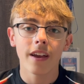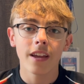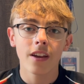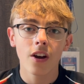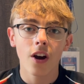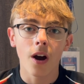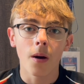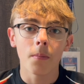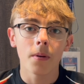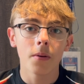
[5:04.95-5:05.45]

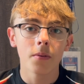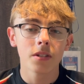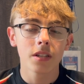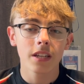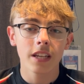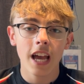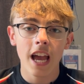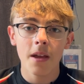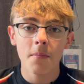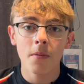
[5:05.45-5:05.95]
Cup. It was a
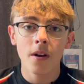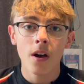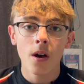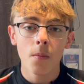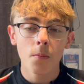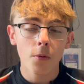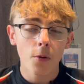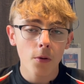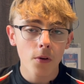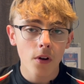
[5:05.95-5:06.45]
game
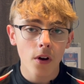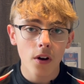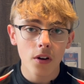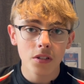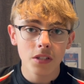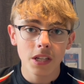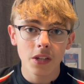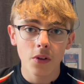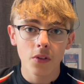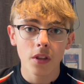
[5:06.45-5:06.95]

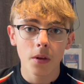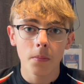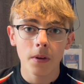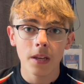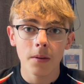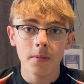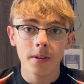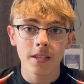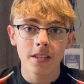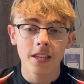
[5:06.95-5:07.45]
broadcasted on the
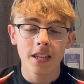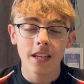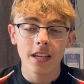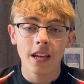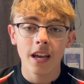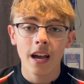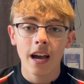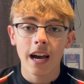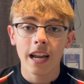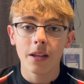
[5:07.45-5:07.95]
BBC,
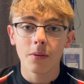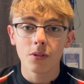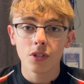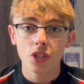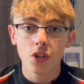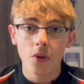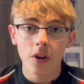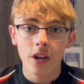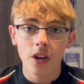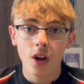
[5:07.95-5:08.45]
and it was
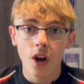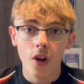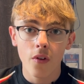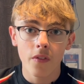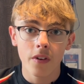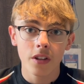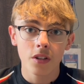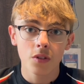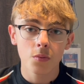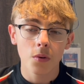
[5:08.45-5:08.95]
during
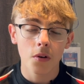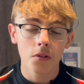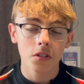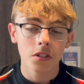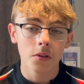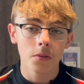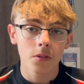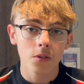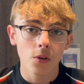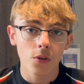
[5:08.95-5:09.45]
COVID as well, so
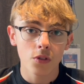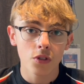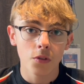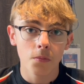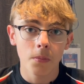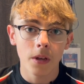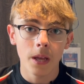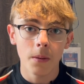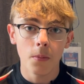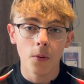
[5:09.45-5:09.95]
there was lots
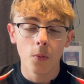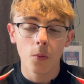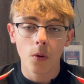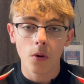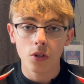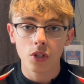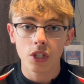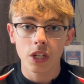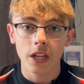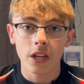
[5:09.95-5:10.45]
of people
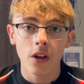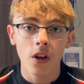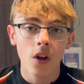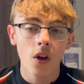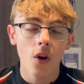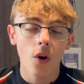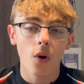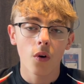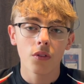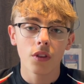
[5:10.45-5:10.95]
watching
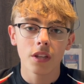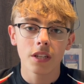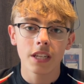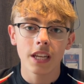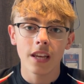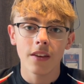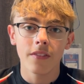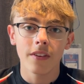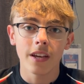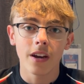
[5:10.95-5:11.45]
on the
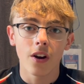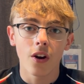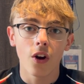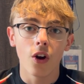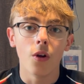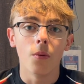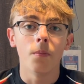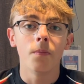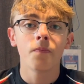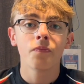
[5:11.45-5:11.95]
TV at
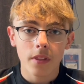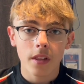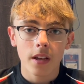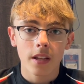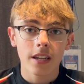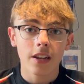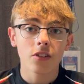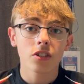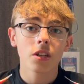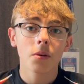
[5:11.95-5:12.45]
home.
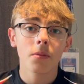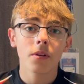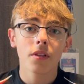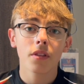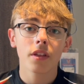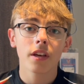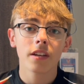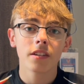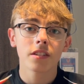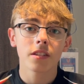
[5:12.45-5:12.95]
Now, some of the
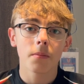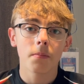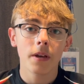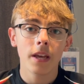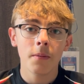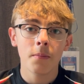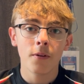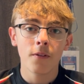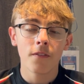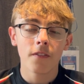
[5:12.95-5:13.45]
things that
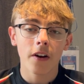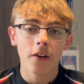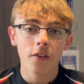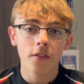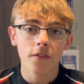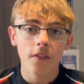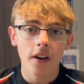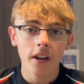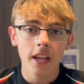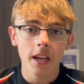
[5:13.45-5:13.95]
people found
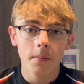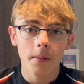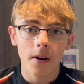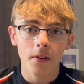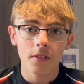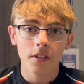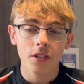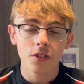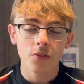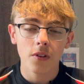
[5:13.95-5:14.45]
funny
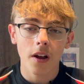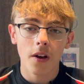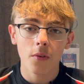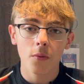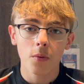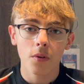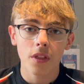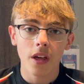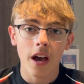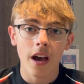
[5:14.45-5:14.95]
about this ground
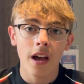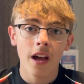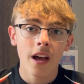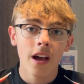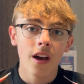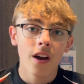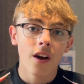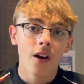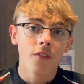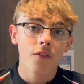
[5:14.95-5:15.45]
were that,
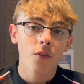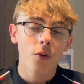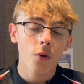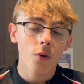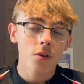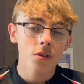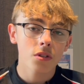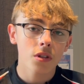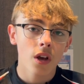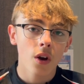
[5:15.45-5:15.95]
of
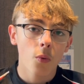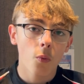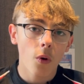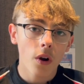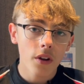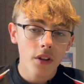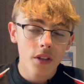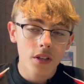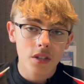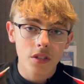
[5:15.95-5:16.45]
course,
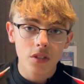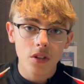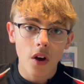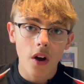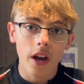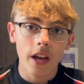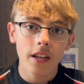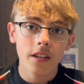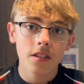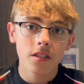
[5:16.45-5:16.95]
one of the
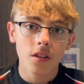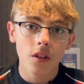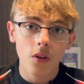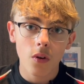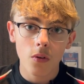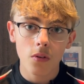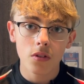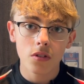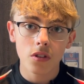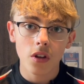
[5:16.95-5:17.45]
sides, the
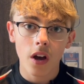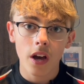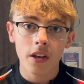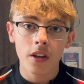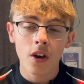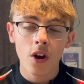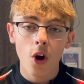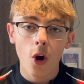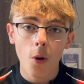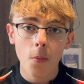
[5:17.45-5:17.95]
long side
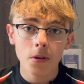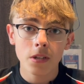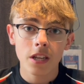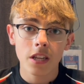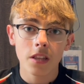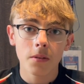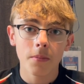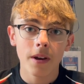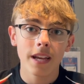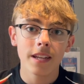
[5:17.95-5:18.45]
opposite
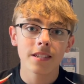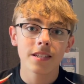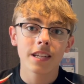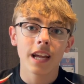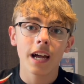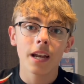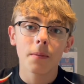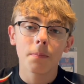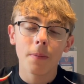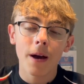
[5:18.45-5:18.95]
the main
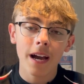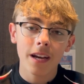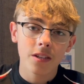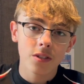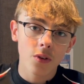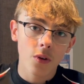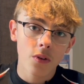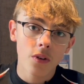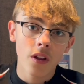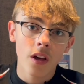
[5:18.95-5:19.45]
stand, backs
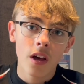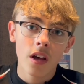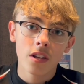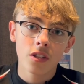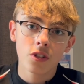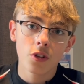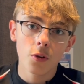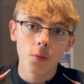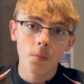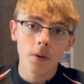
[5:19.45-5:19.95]
on
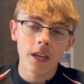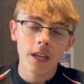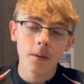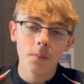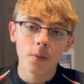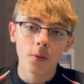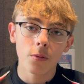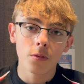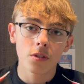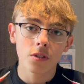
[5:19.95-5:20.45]
to
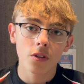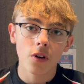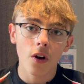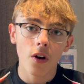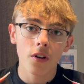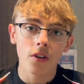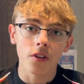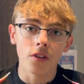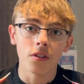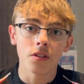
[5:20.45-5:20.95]
people's
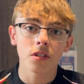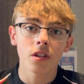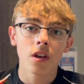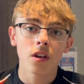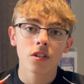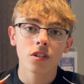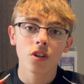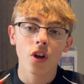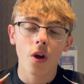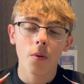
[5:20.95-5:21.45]
gardens.
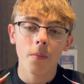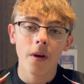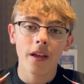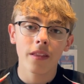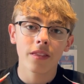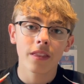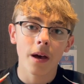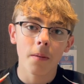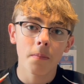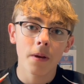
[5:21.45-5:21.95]
So it
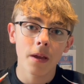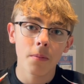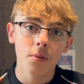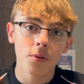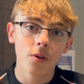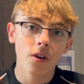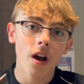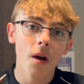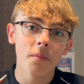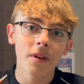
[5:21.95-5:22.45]
meant that people
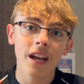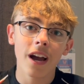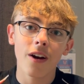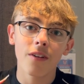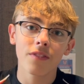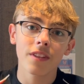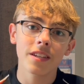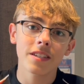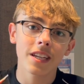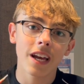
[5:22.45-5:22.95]
were coming out
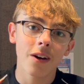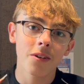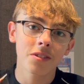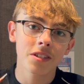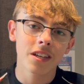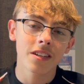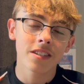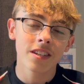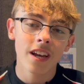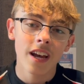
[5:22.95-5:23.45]
of these
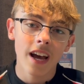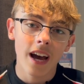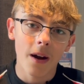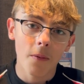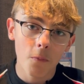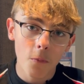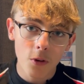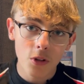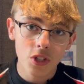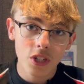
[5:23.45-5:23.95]
houses
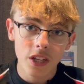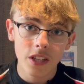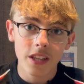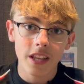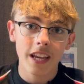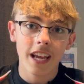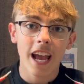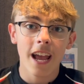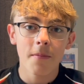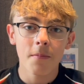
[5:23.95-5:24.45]
and watching the
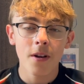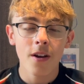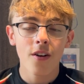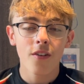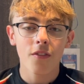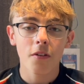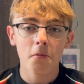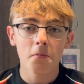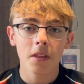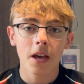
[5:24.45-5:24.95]
game
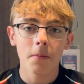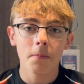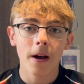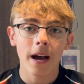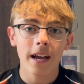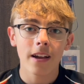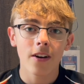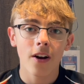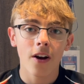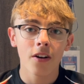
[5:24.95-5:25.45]
from their
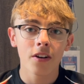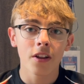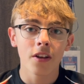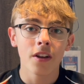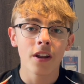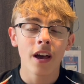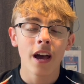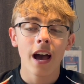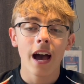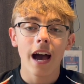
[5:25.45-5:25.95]
back
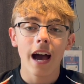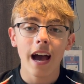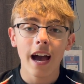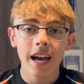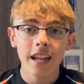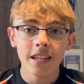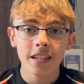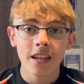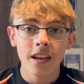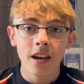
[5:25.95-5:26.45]
garden,
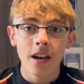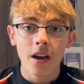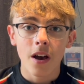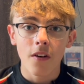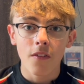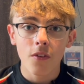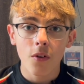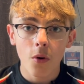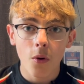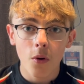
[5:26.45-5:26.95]
and
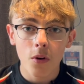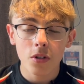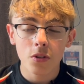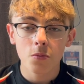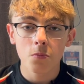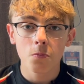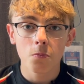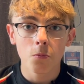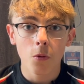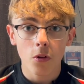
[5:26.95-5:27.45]
of course
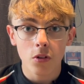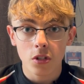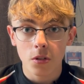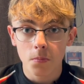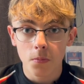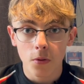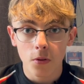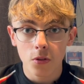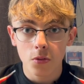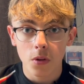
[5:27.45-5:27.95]
lots of
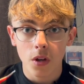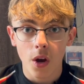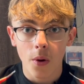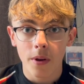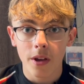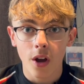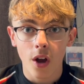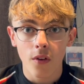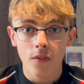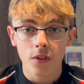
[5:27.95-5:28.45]
balls were
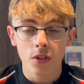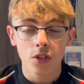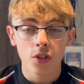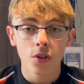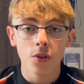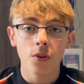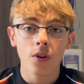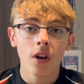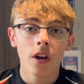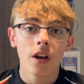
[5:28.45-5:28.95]
going over
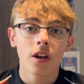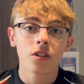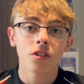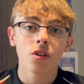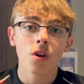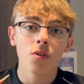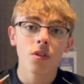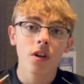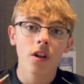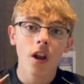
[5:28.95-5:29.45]
too, and
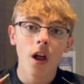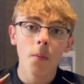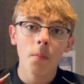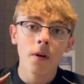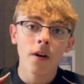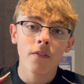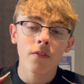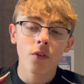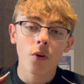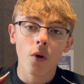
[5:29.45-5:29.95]
so the club
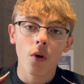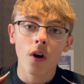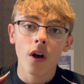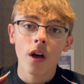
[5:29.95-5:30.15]
have got